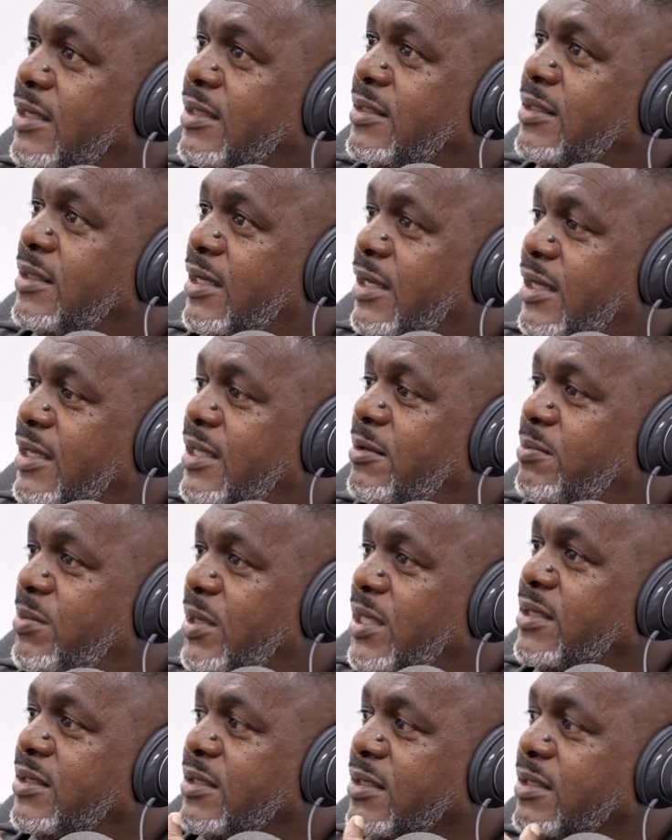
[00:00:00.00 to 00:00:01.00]
so, yeah, he
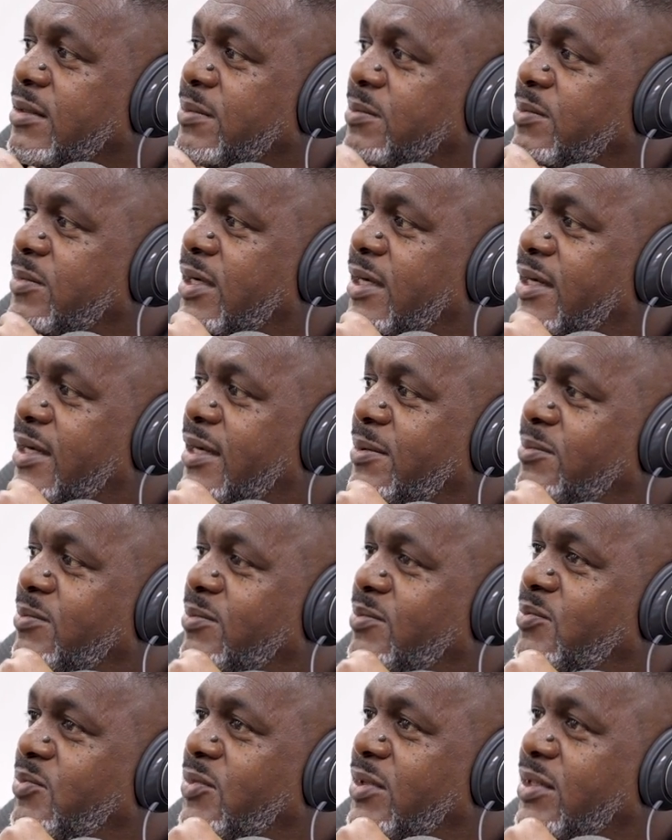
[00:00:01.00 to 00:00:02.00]
been here
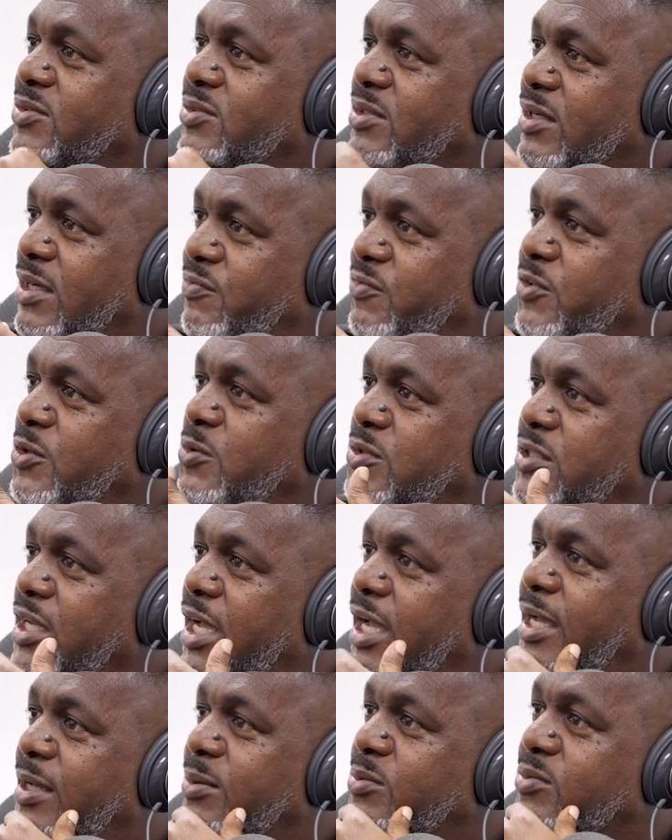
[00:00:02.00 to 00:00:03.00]
a few
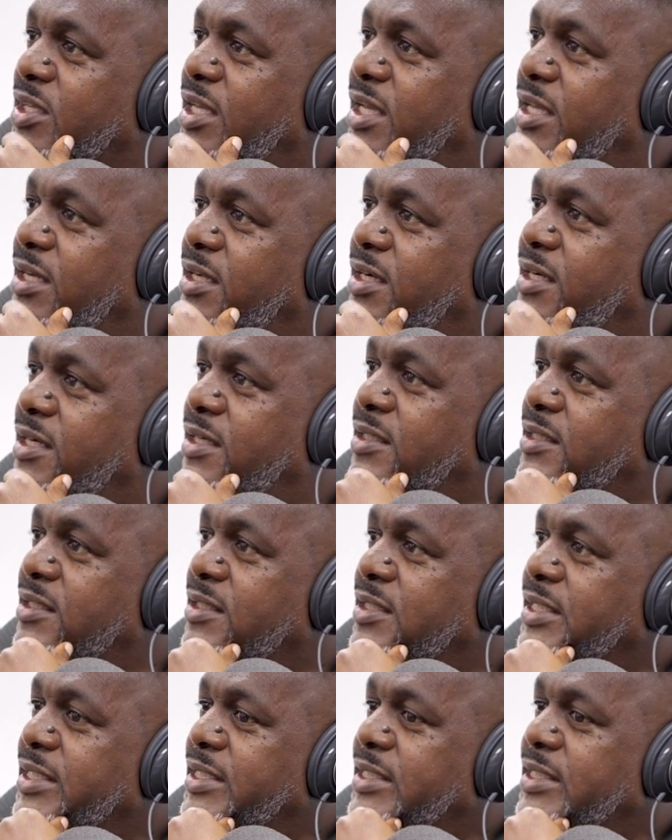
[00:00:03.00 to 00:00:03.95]
times, and